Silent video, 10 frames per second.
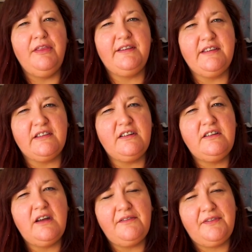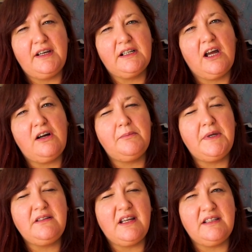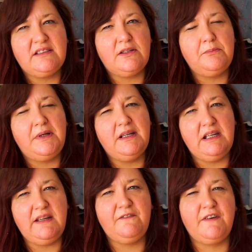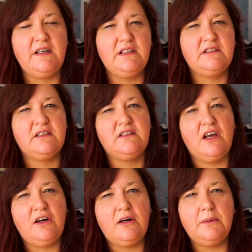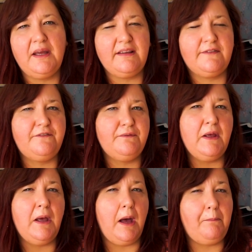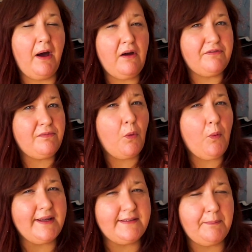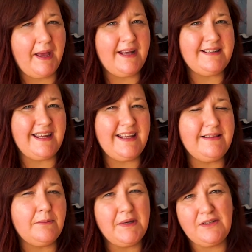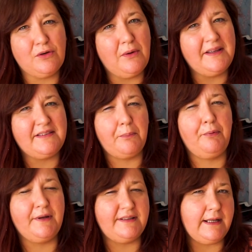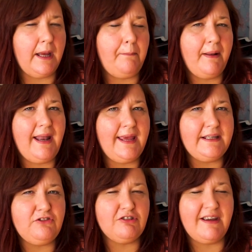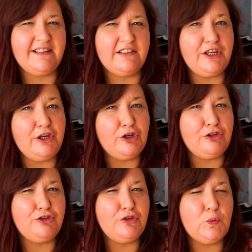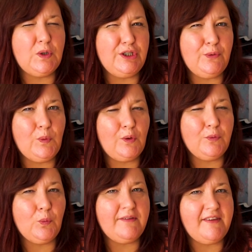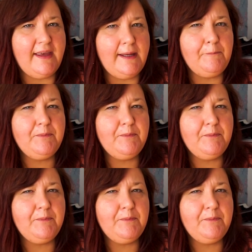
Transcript: This is another garment that is completely versatile. It's apart from the waistband in the middle it's a pretty plain dress so you could do what you want with it